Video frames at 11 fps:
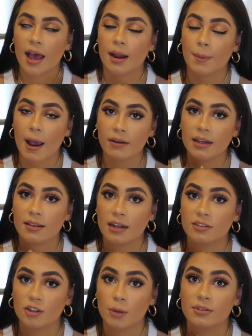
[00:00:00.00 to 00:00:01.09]
and apparently that
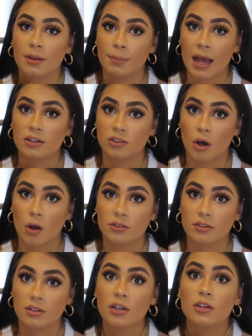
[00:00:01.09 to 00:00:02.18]
stops the black
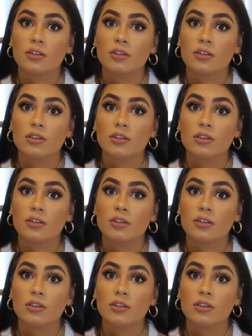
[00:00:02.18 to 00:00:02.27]
dots.